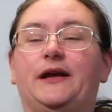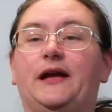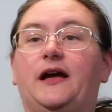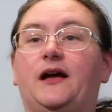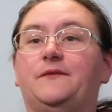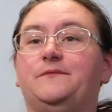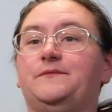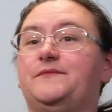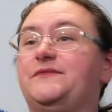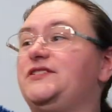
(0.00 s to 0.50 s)

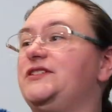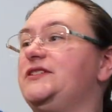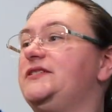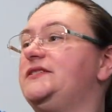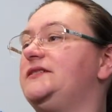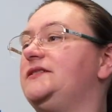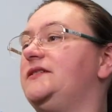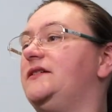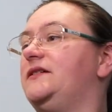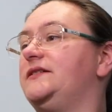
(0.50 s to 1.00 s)
I'm just
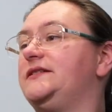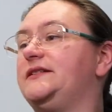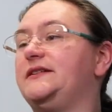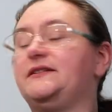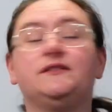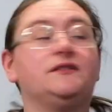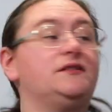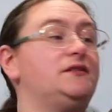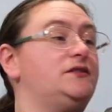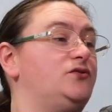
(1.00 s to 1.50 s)

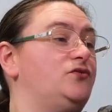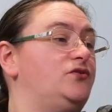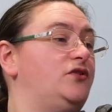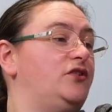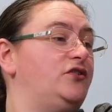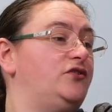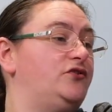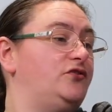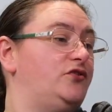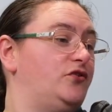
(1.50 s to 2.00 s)
started to
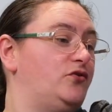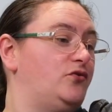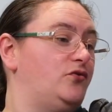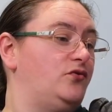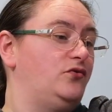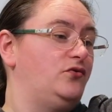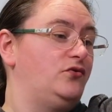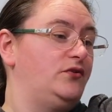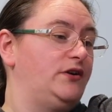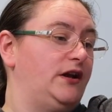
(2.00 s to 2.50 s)
turn a
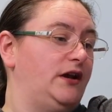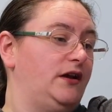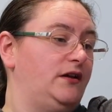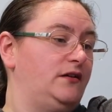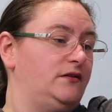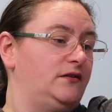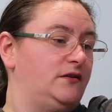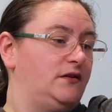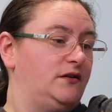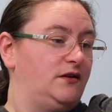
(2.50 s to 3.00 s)
corner.
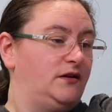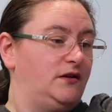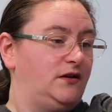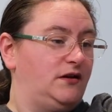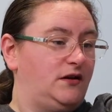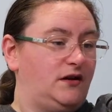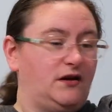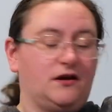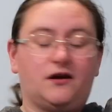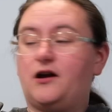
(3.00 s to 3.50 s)

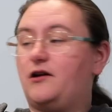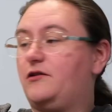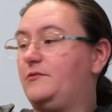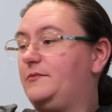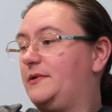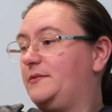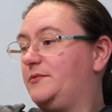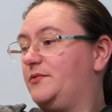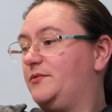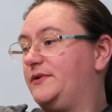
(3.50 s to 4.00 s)
I can't
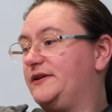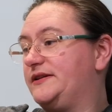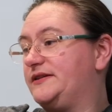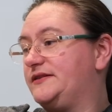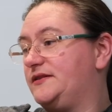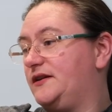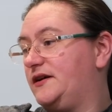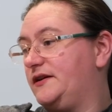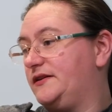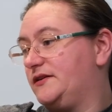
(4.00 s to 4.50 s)
remember which
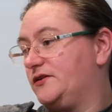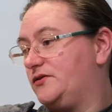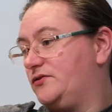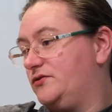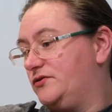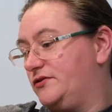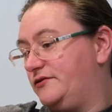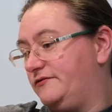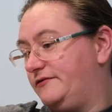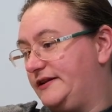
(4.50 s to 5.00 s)
side the
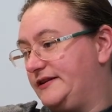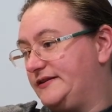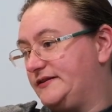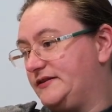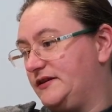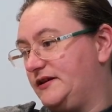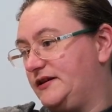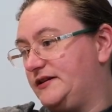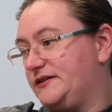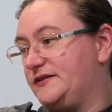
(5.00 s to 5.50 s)
corner is.
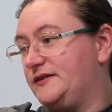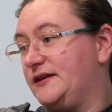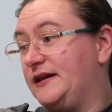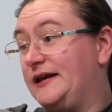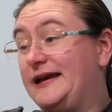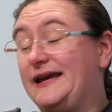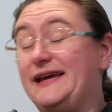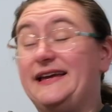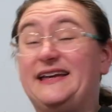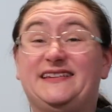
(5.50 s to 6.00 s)
It's,
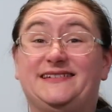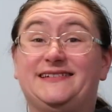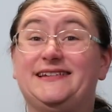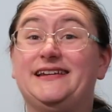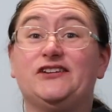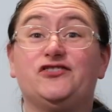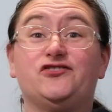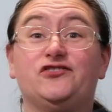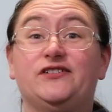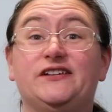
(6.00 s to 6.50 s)
it's
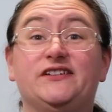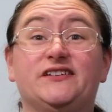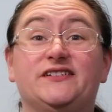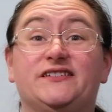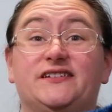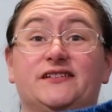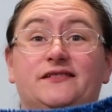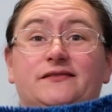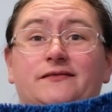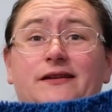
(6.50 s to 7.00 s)
literally
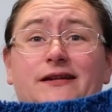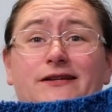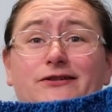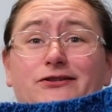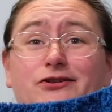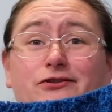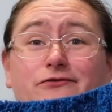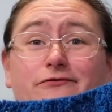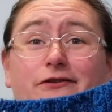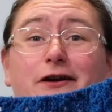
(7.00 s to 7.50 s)
just
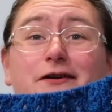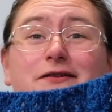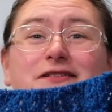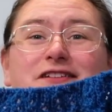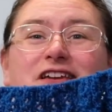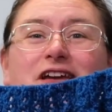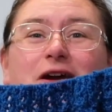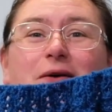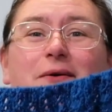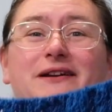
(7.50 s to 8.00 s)
two rows
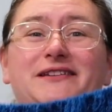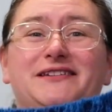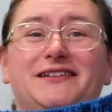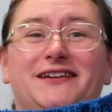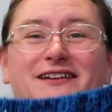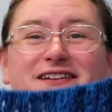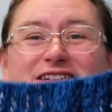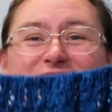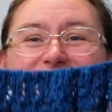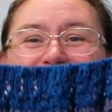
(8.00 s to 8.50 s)
ago I turned,